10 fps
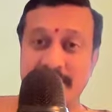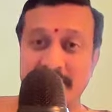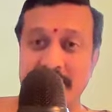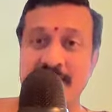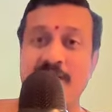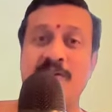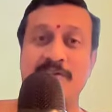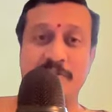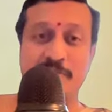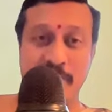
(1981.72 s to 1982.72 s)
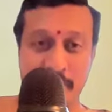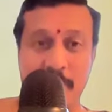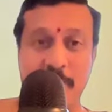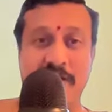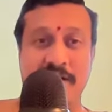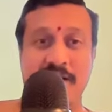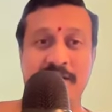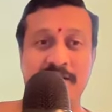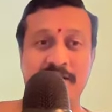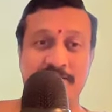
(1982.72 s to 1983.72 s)
they will get on to Brahma Marga.
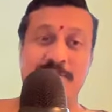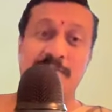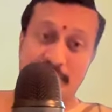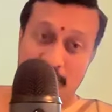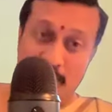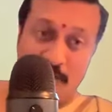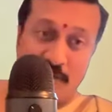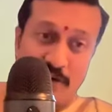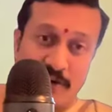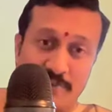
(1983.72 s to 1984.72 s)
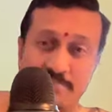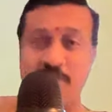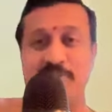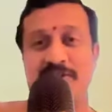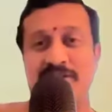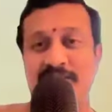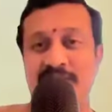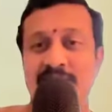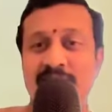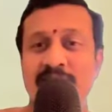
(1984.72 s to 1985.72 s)
So it's a long process.
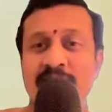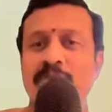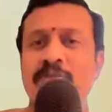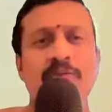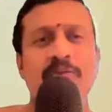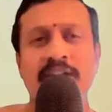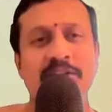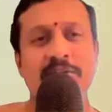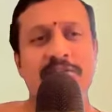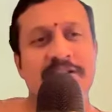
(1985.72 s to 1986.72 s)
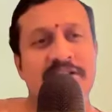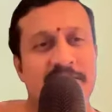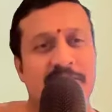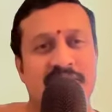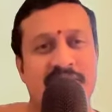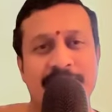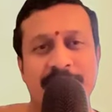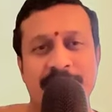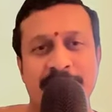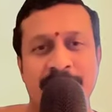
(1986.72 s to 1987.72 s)
So no need to judge anybody.
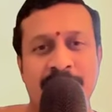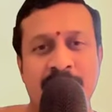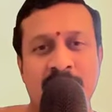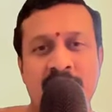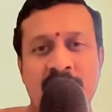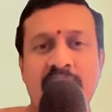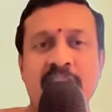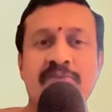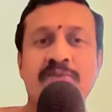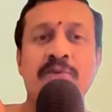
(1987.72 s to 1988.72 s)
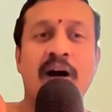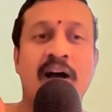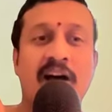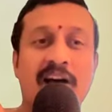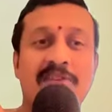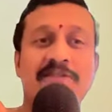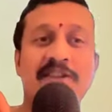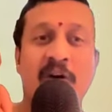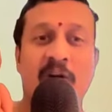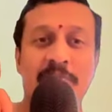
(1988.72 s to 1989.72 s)
If you have
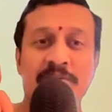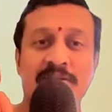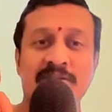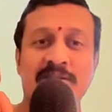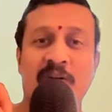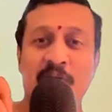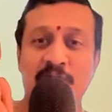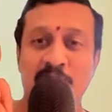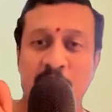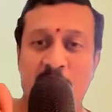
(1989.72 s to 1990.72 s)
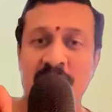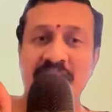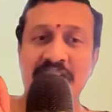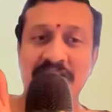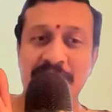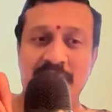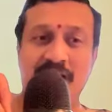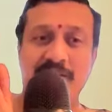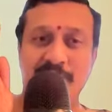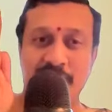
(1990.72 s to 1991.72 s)
the option of walking the
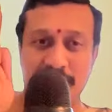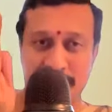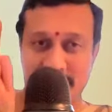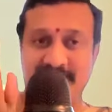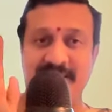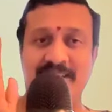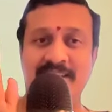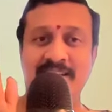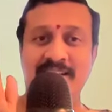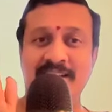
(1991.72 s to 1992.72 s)
path of Veda,